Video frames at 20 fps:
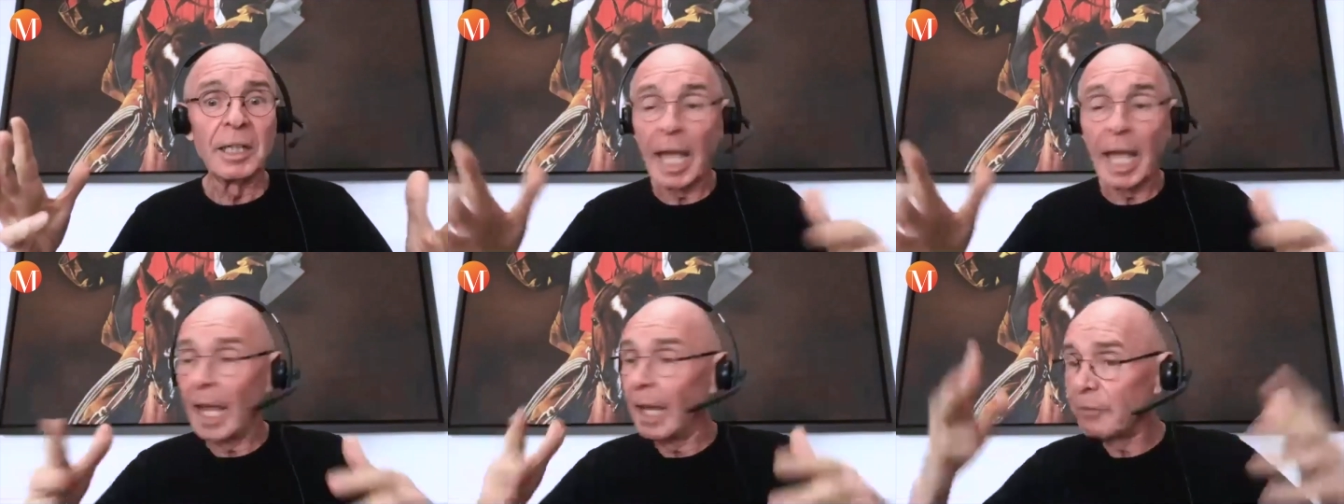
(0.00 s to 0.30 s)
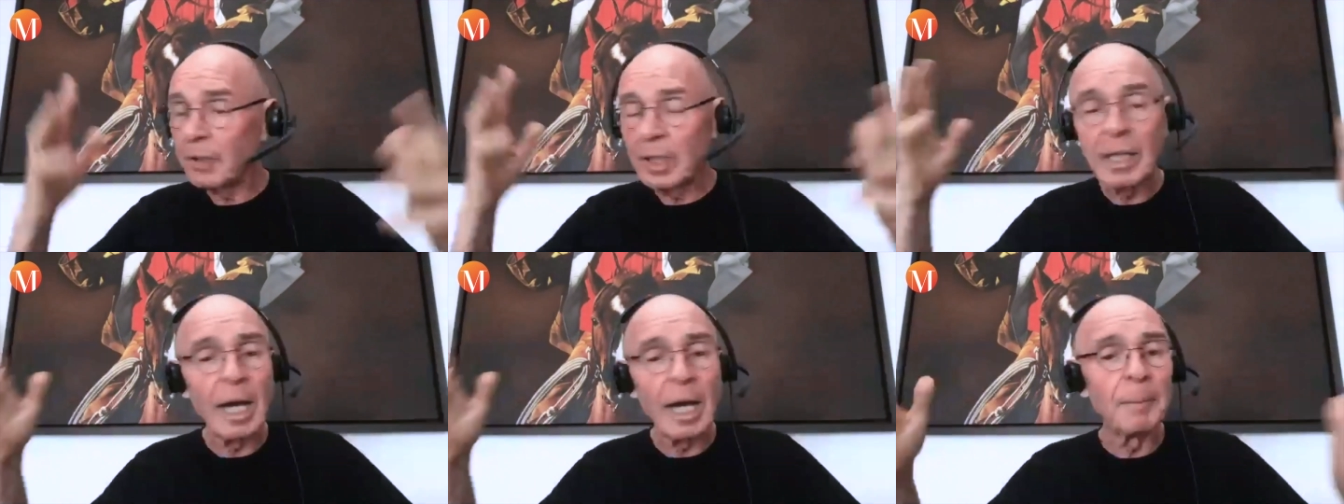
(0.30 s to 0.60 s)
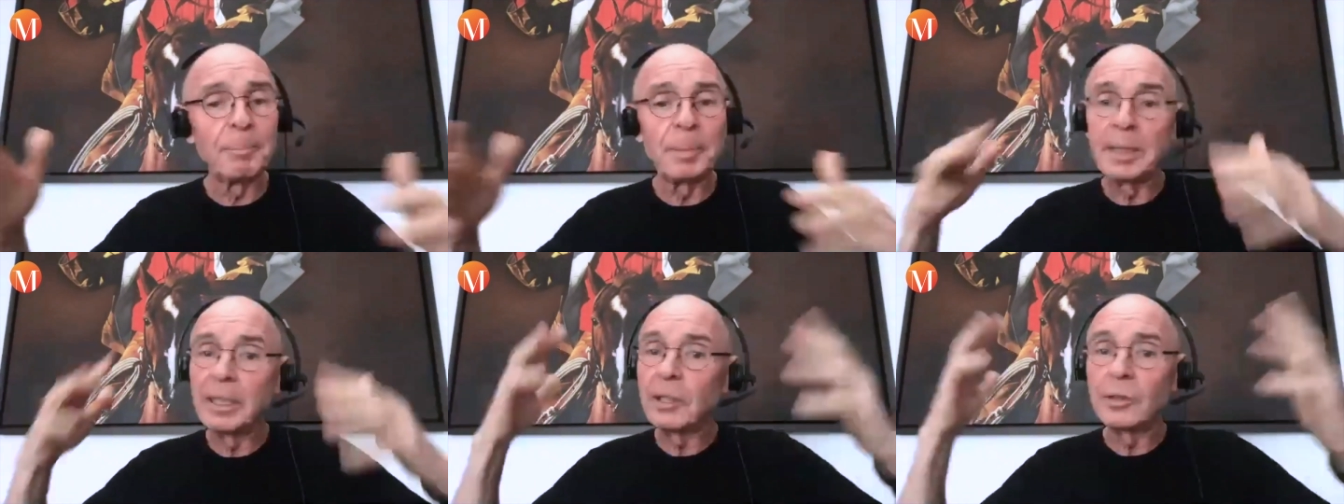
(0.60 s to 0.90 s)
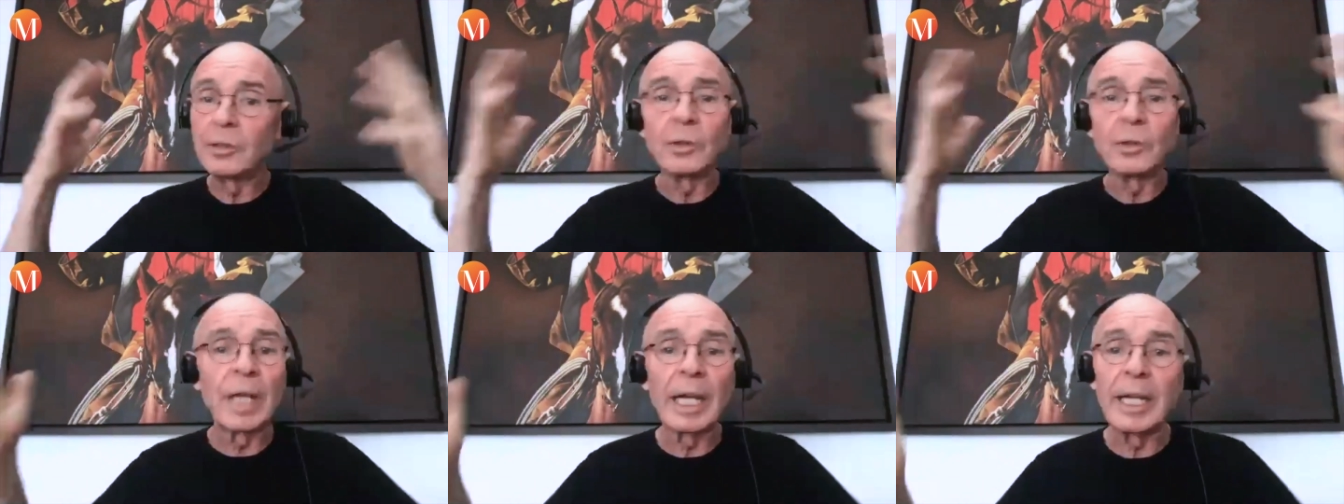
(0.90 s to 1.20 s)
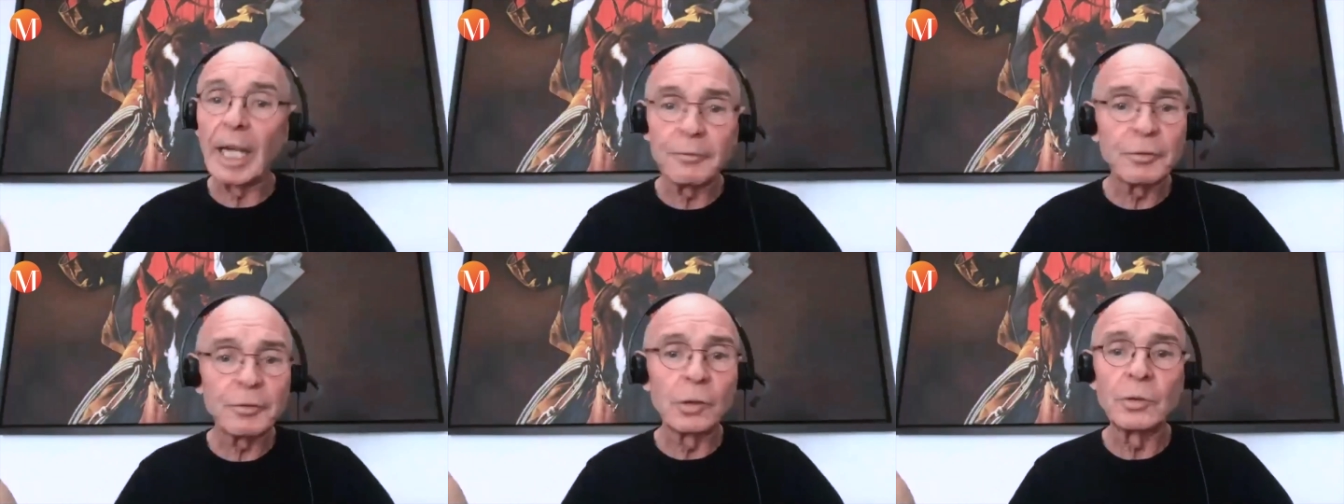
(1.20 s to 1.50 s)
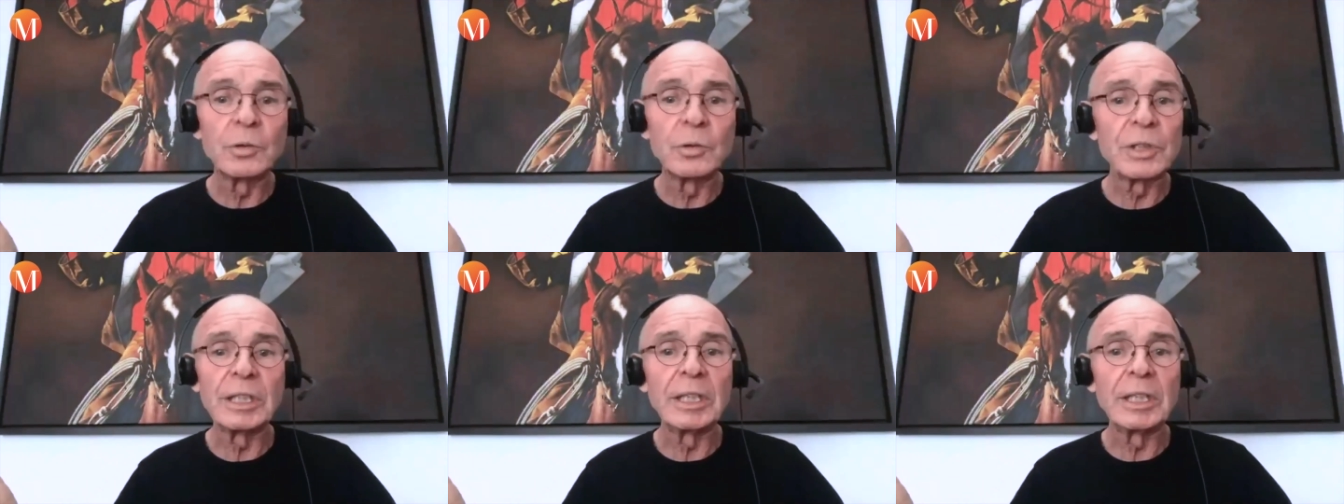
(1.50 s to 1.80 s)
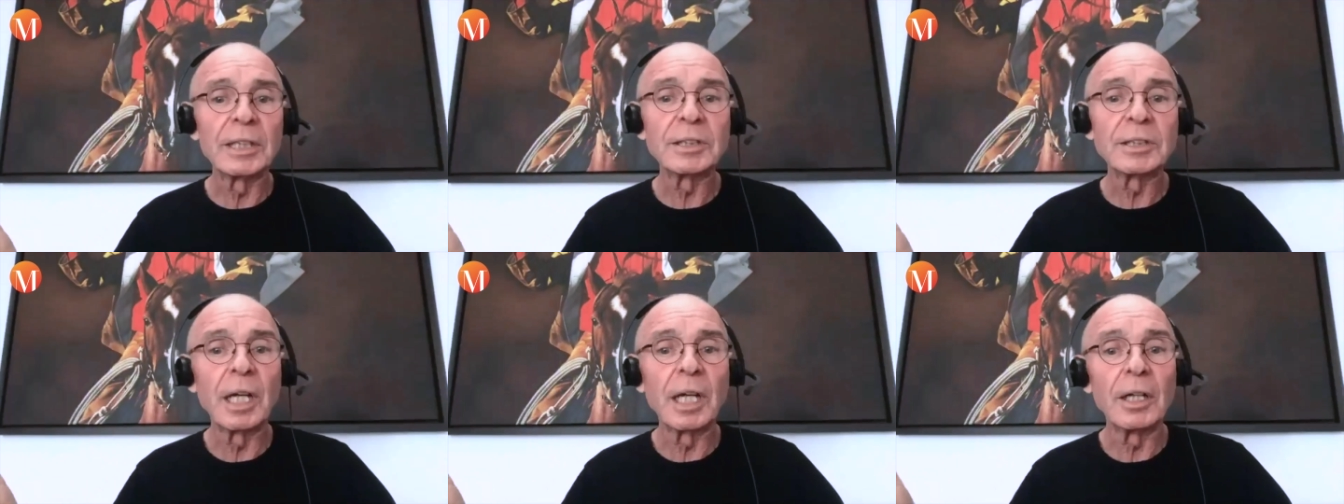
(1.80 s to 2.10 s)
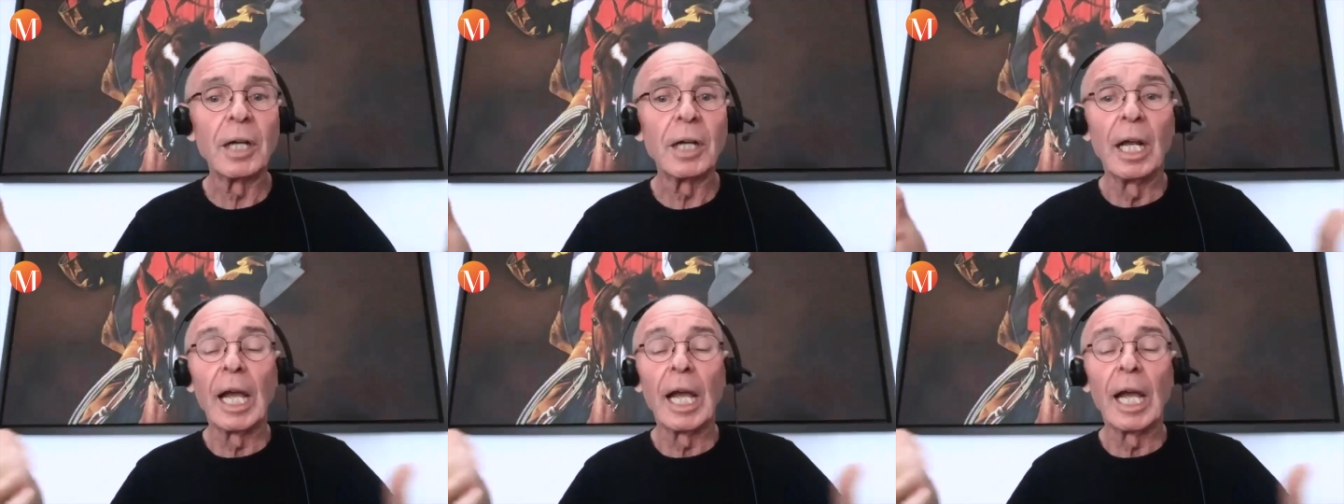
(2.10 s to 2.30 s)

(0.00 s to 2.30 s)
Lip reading: Every company today have to do CSR,